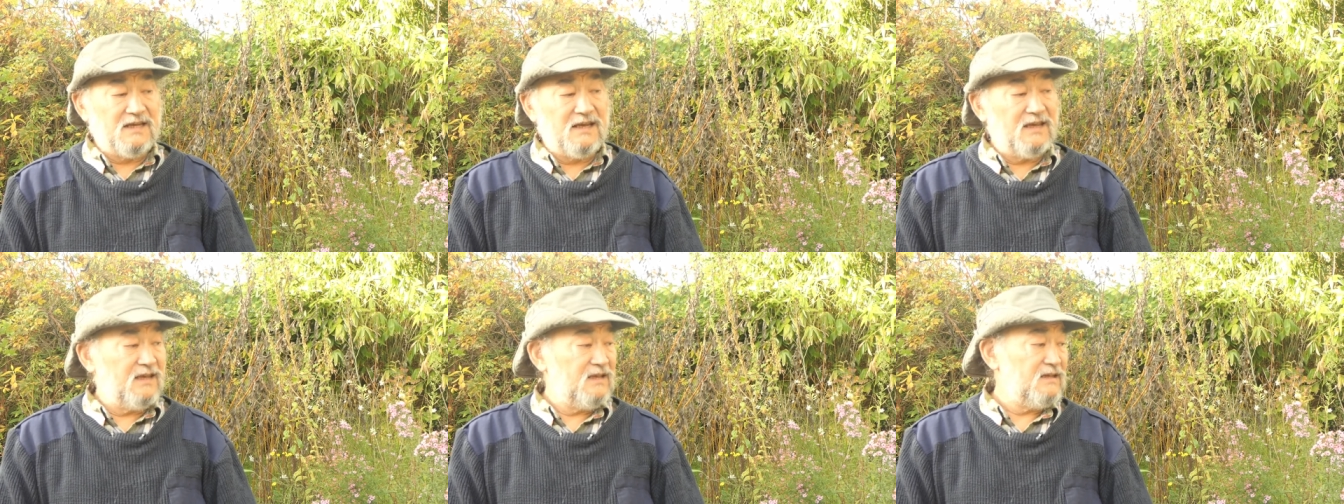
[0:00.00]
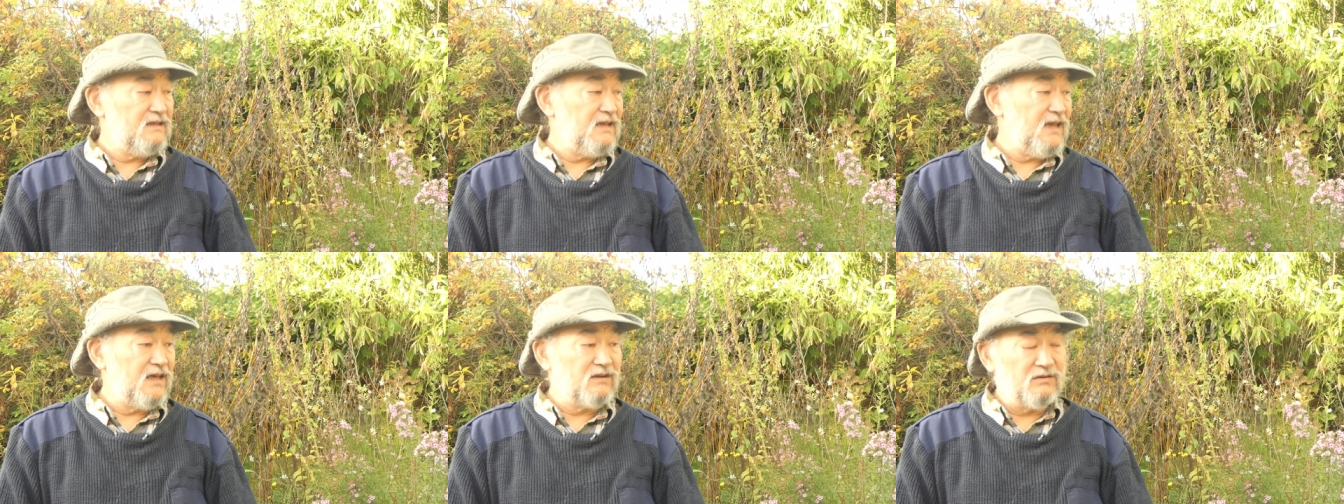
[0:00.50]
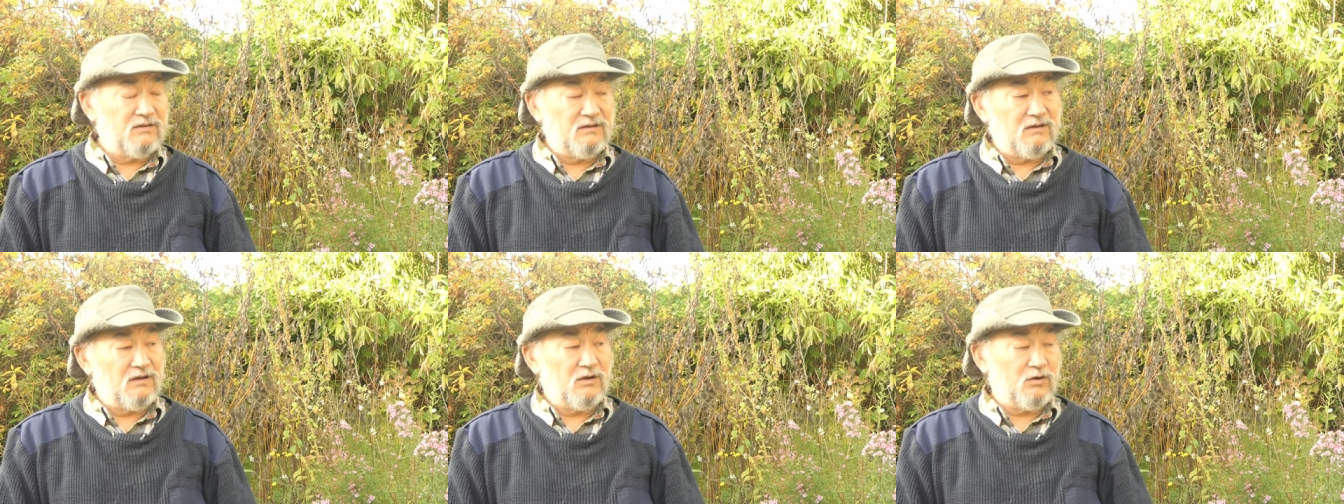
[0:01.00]
day
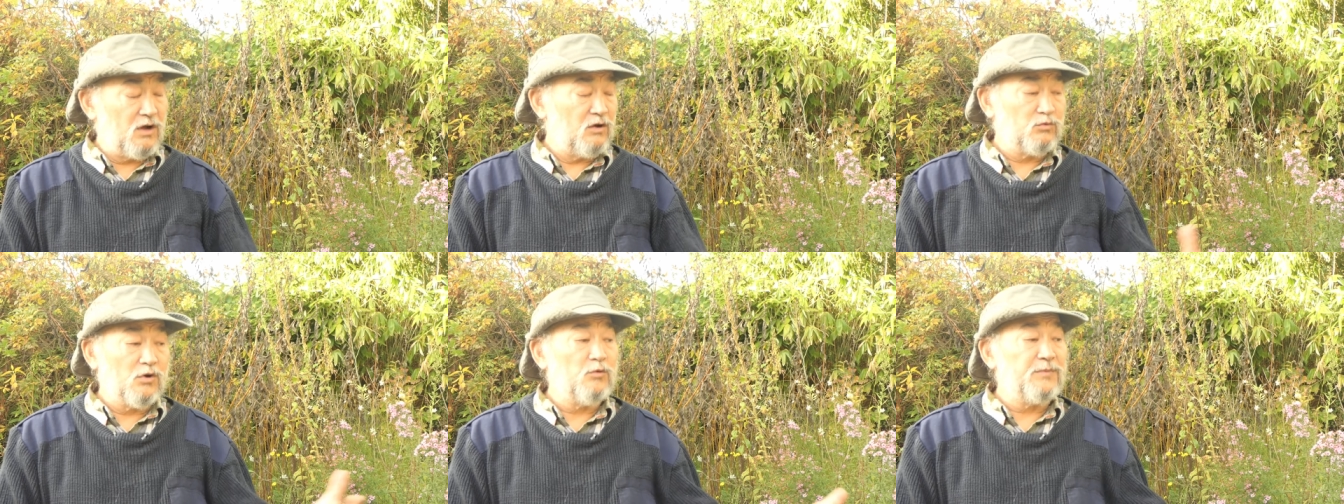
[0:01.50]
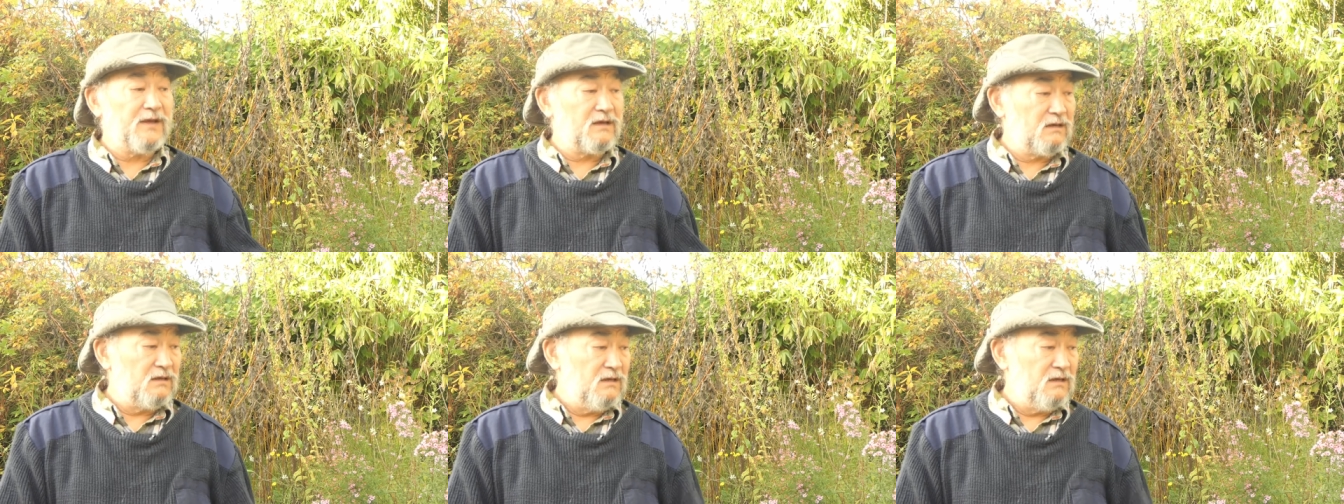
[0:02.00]
uh, aerobic